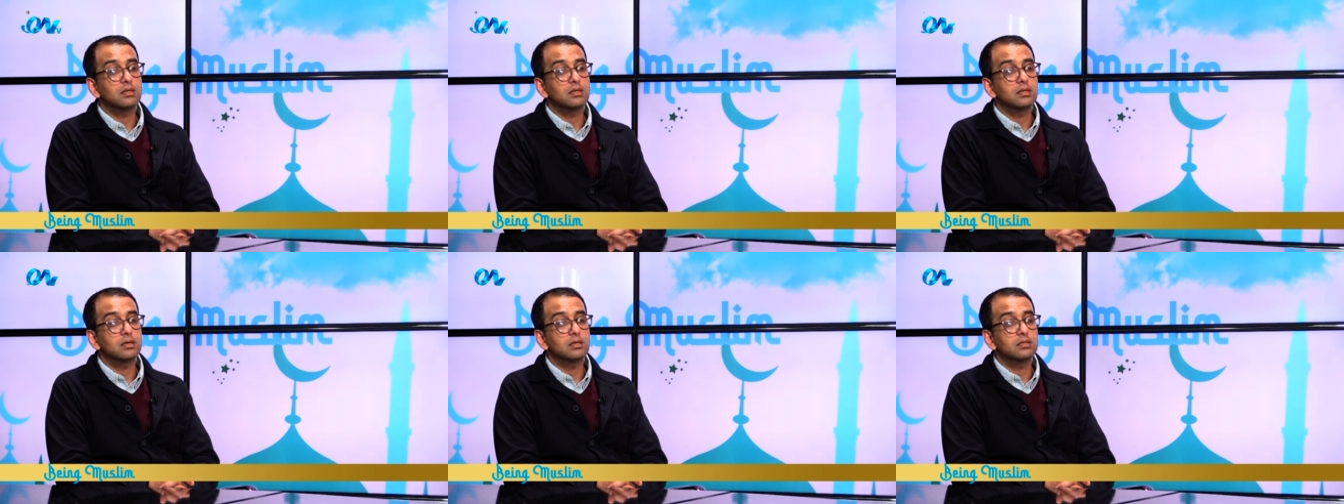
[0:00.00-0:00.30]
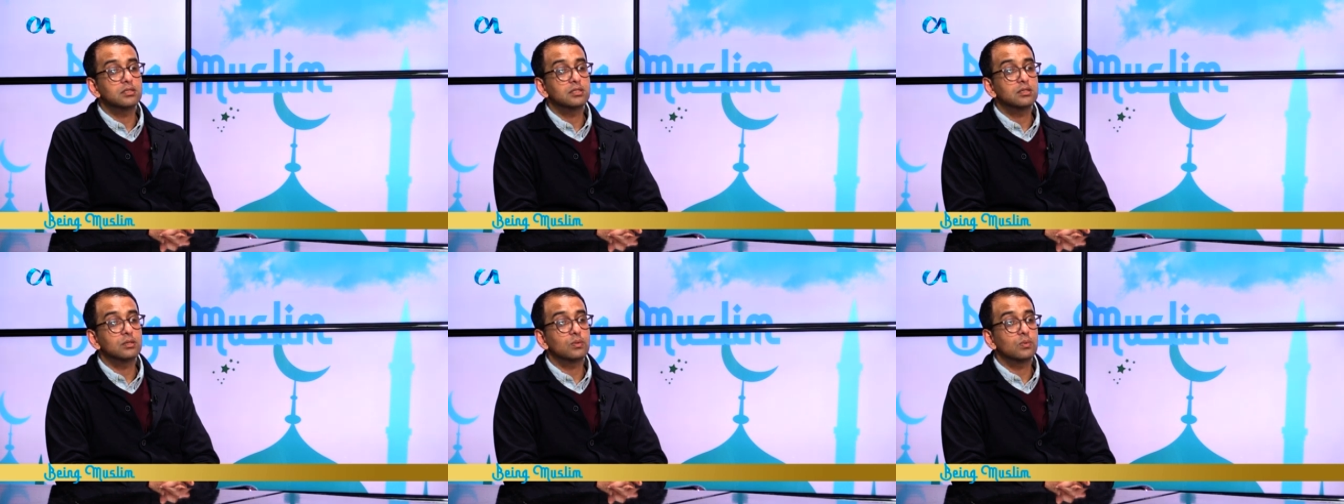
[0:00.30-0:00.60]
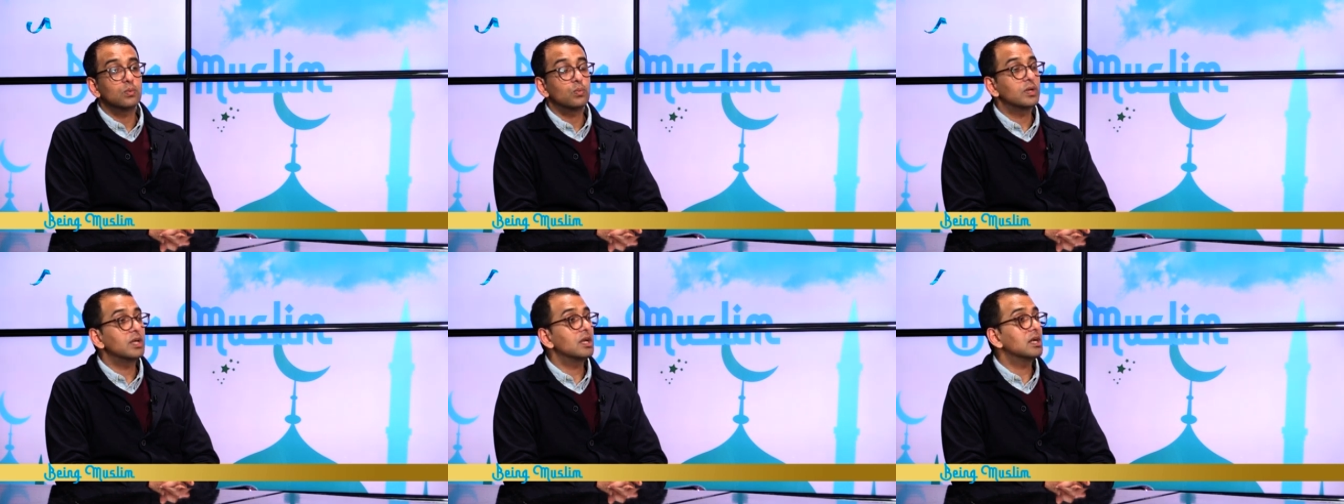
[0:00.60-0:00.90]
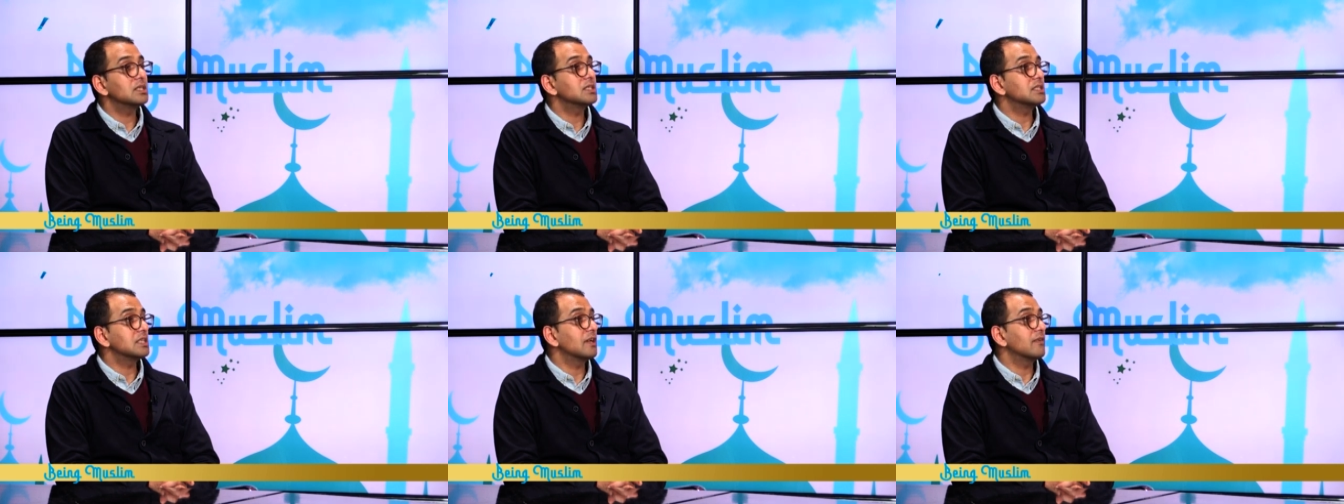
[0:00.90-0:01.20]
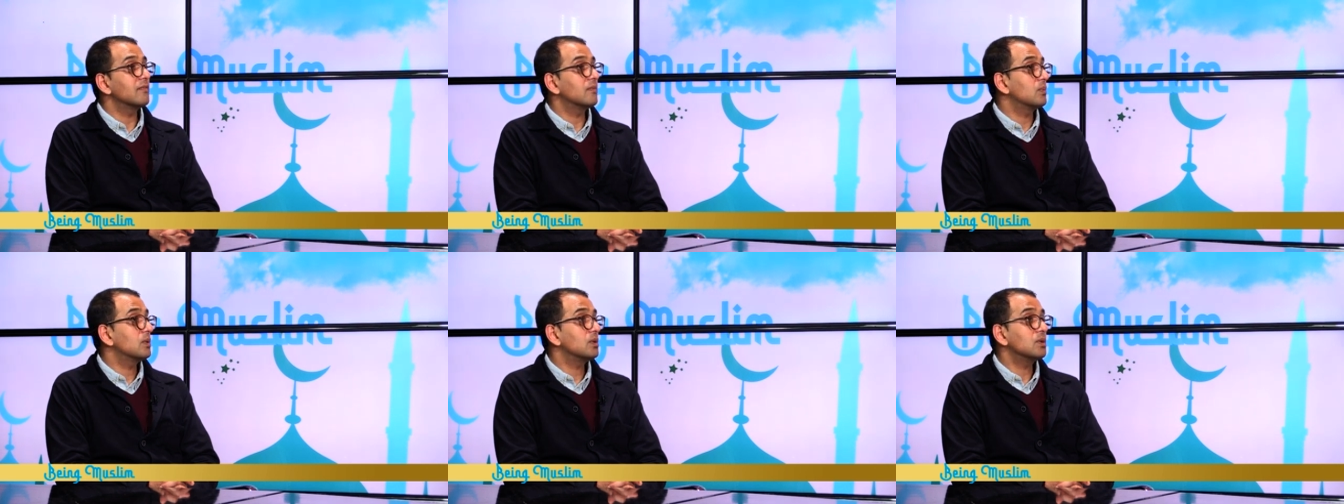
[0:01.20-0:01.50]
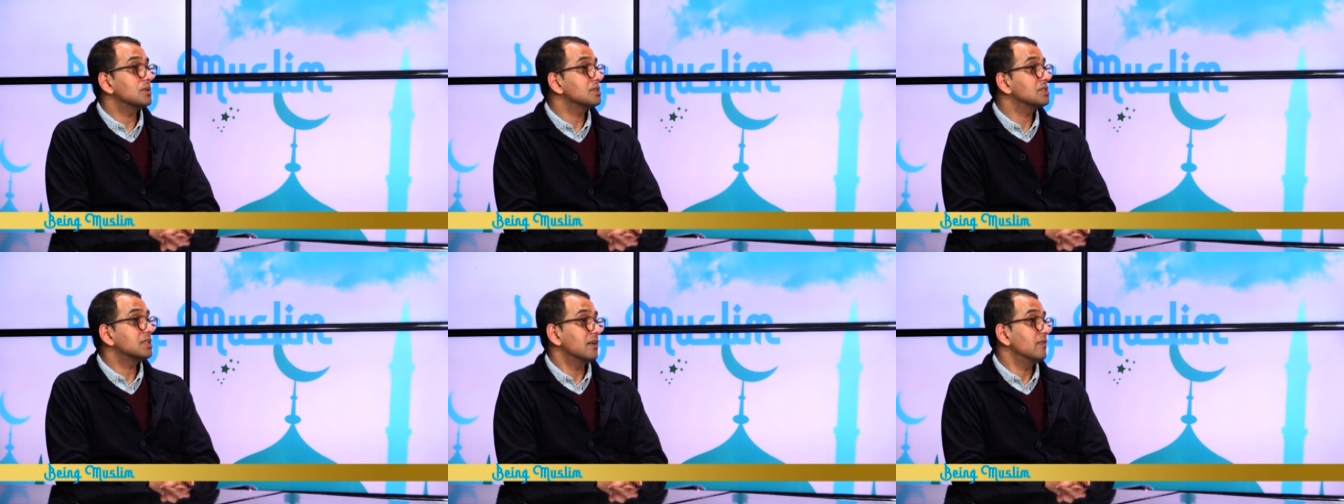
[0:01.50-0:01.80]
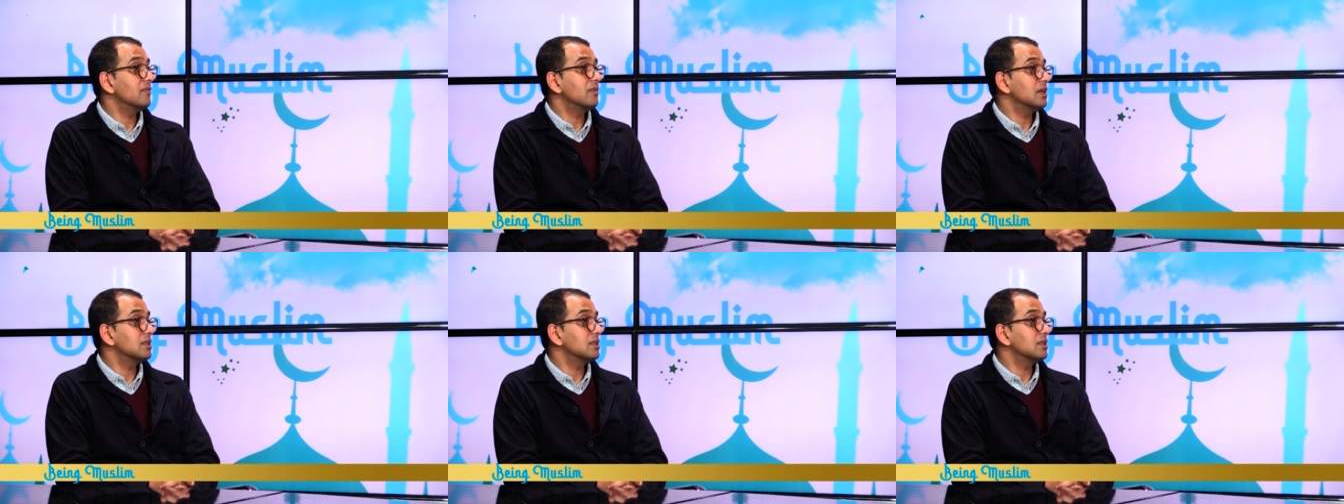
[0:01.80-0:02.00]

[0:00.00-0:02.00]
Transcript: until we are safe. We're not safe